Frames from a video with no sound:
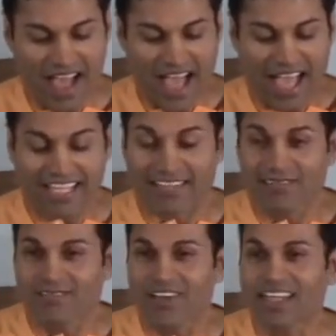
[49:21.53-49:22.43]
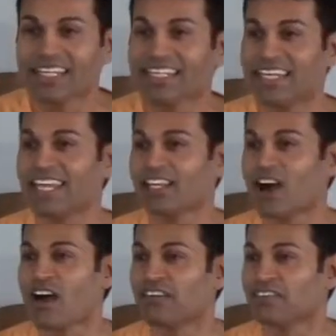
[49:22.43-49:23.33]
I can finally take
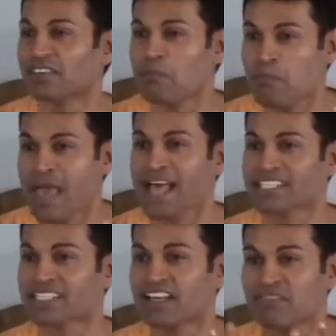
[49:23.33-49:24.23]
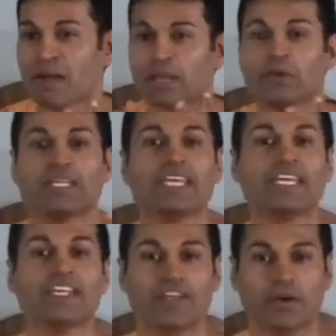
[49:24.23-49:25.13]
off the mask of my own
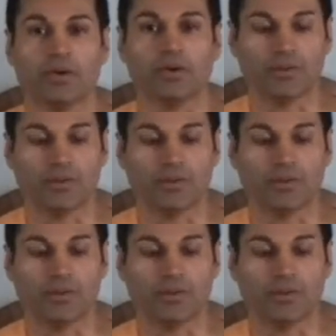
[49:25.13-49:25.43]
ego.